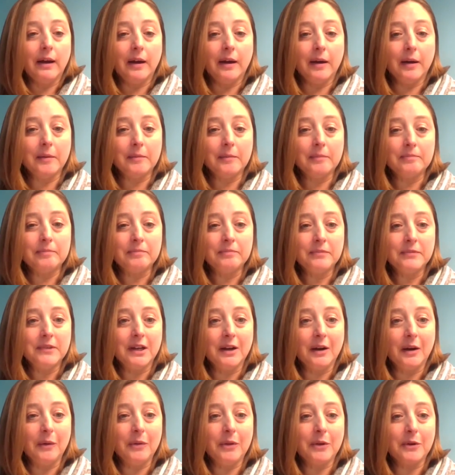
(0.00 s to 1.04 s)
Um,
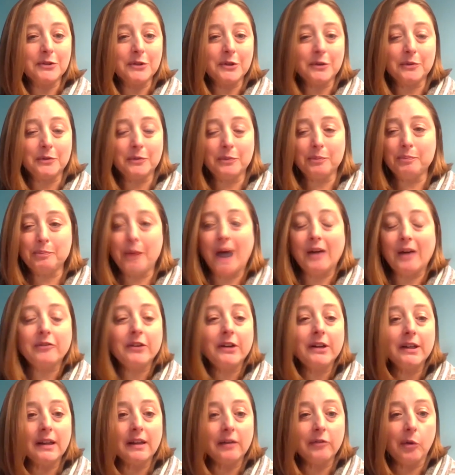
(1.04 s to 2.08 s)
you know, those are
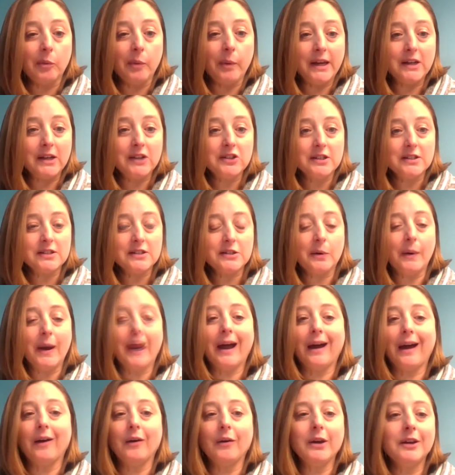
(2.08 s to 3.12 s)
poverty level wages. So,
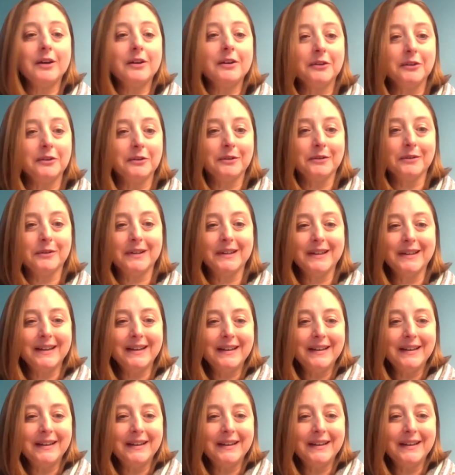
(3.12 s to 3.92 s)
how can you